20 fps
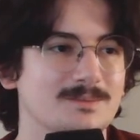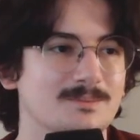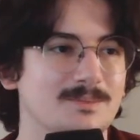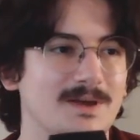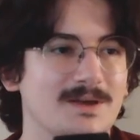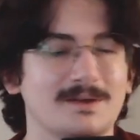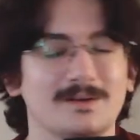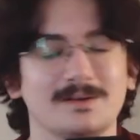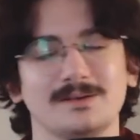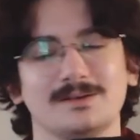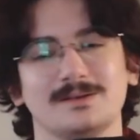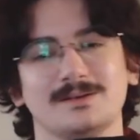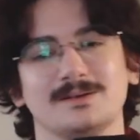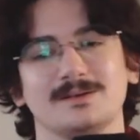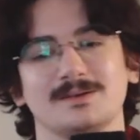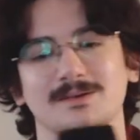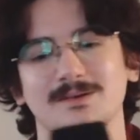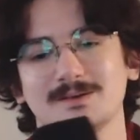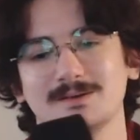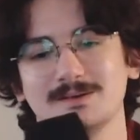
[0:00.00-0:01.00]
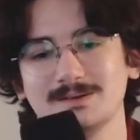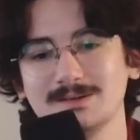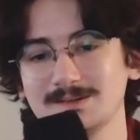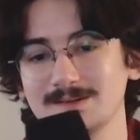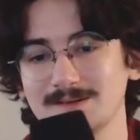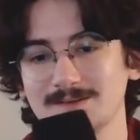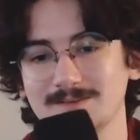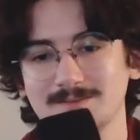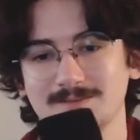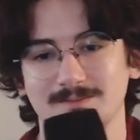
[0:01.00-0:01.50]
better, or
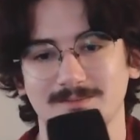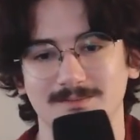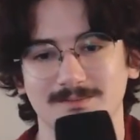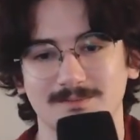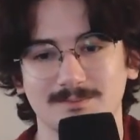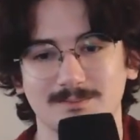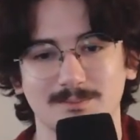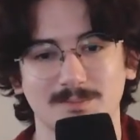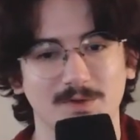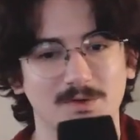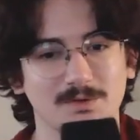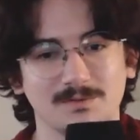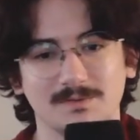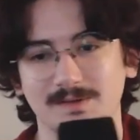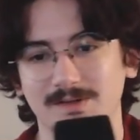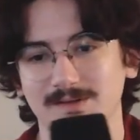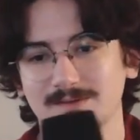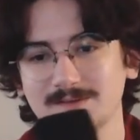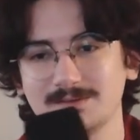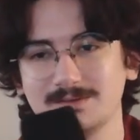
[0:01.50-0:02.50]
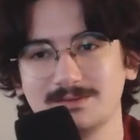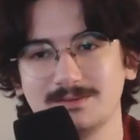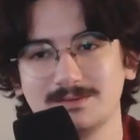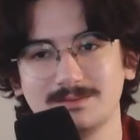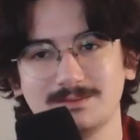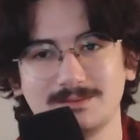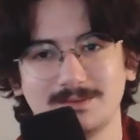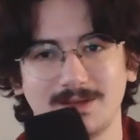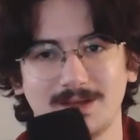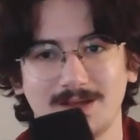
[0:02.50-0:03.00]
movies,
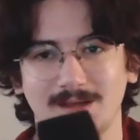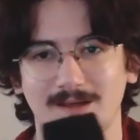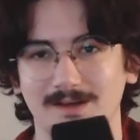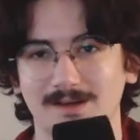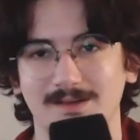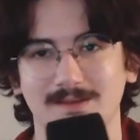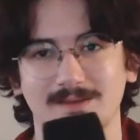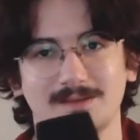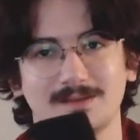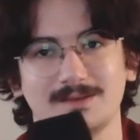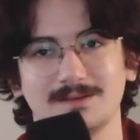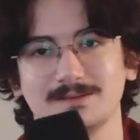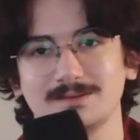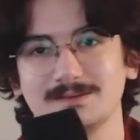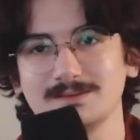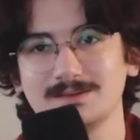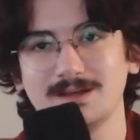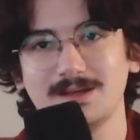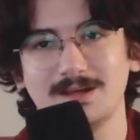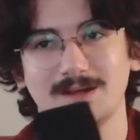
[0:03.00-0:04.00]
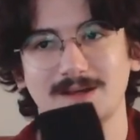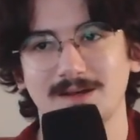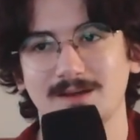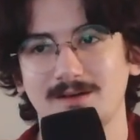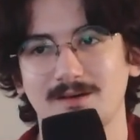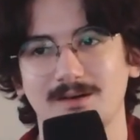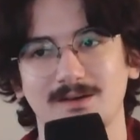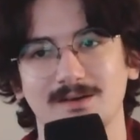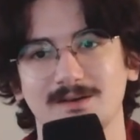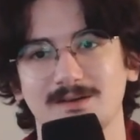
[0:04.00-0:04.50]
anything, any
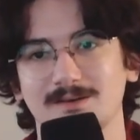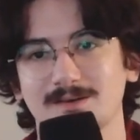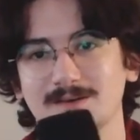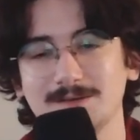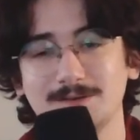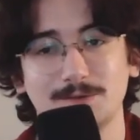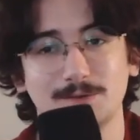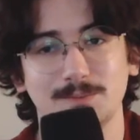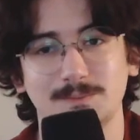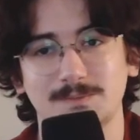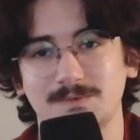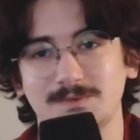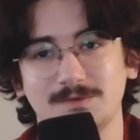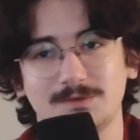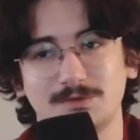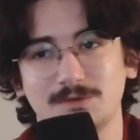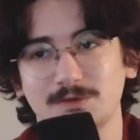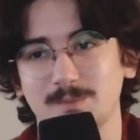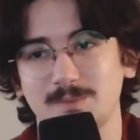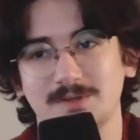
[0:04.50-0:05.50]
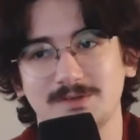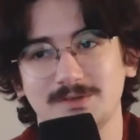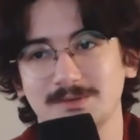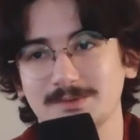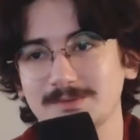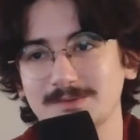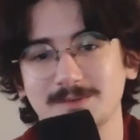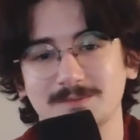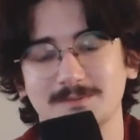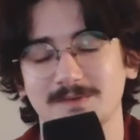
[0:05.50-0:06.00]
audio. Stupid
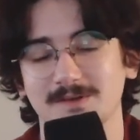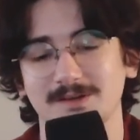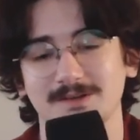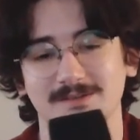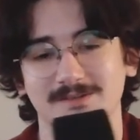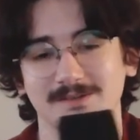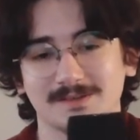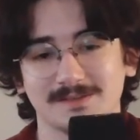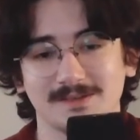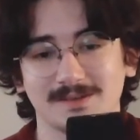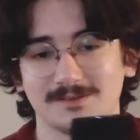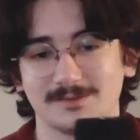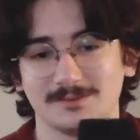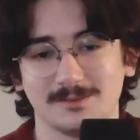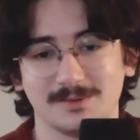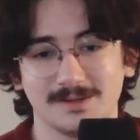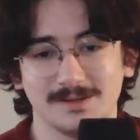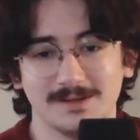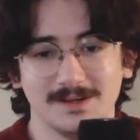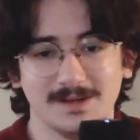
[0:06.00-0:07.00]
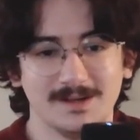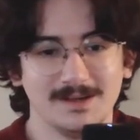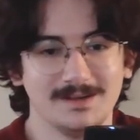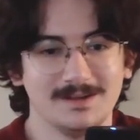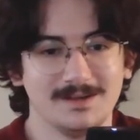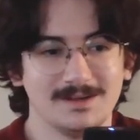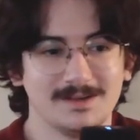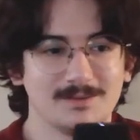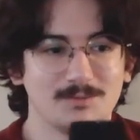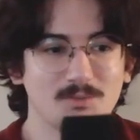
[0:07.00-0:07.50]
YouTube videos like this one
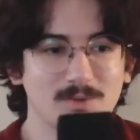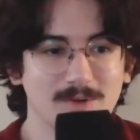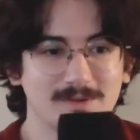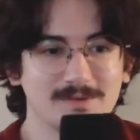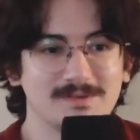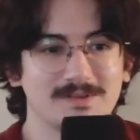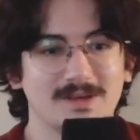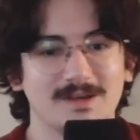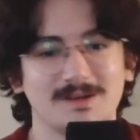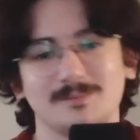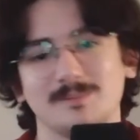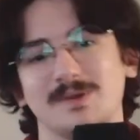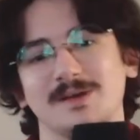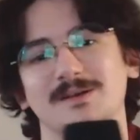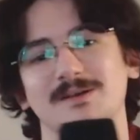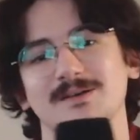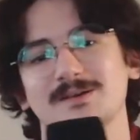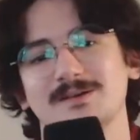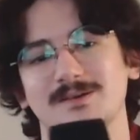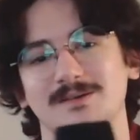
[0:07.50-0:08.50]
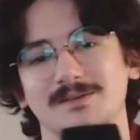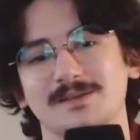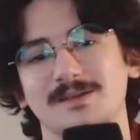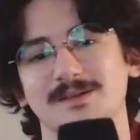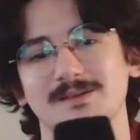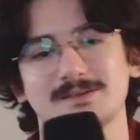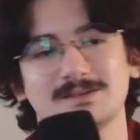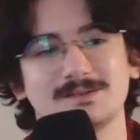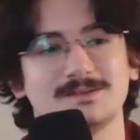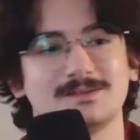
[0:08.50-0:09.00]
will sound better on
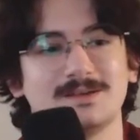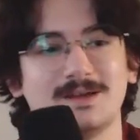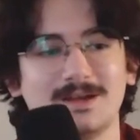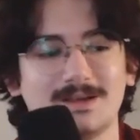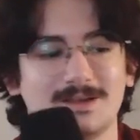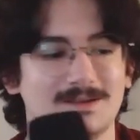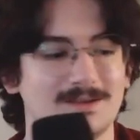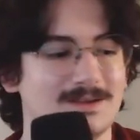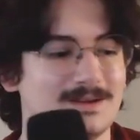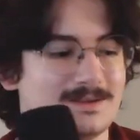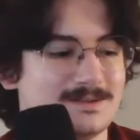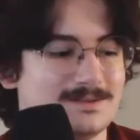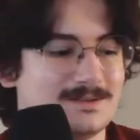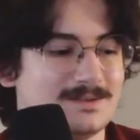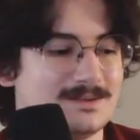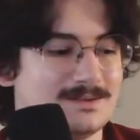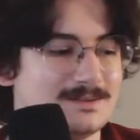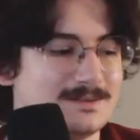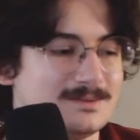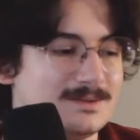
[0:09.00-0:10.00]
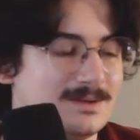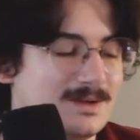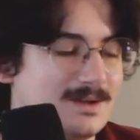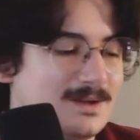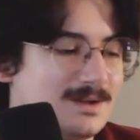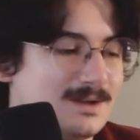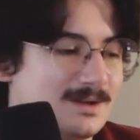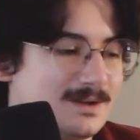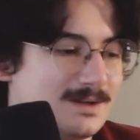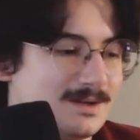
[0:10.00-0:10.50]
this. I can guarantee you.
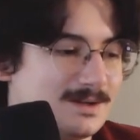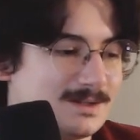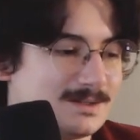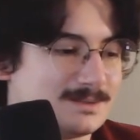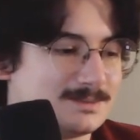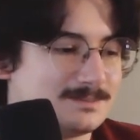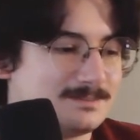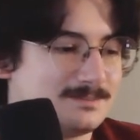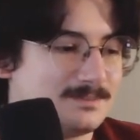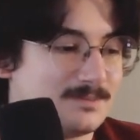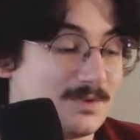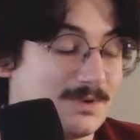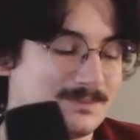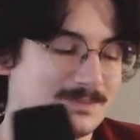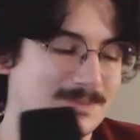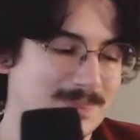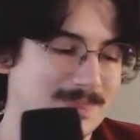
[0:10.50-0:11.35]
Well,